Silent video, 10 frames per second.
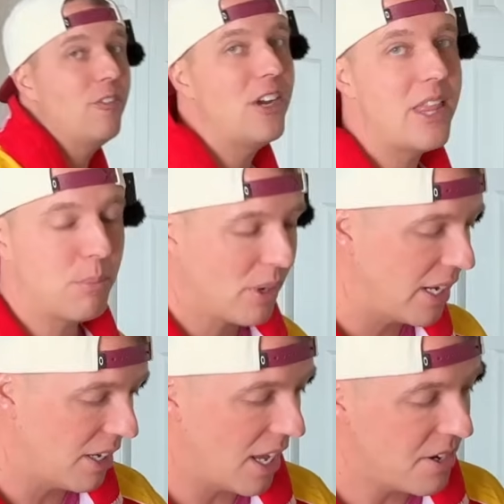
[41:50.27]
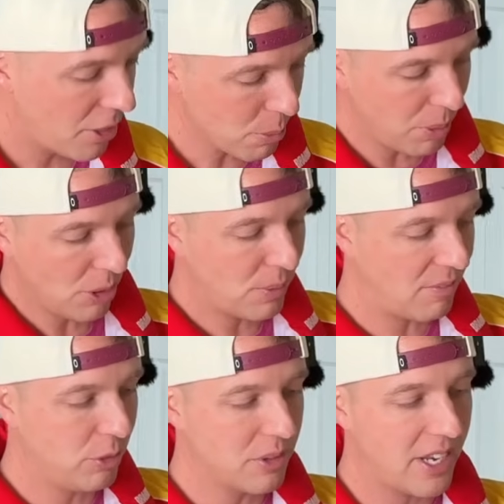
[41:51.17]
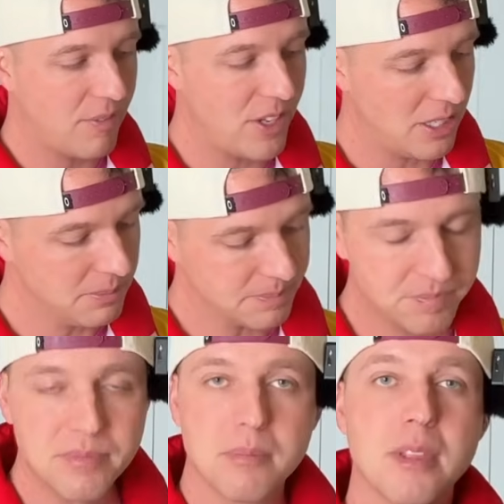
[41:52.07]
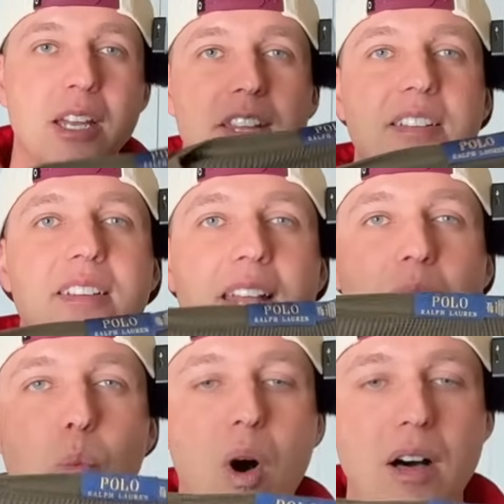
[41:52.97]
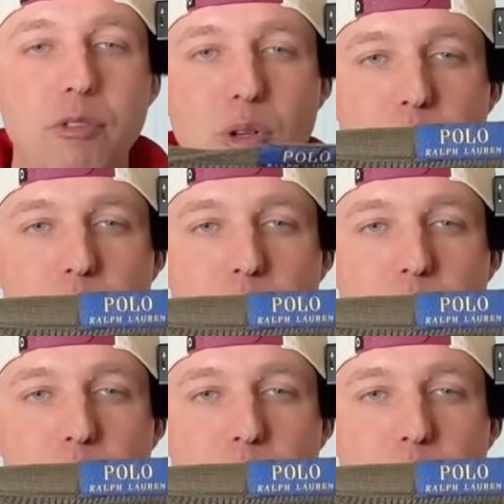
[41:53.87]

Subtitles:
I find that brand, another Polo Ralph Lauren that I found, this is a waffle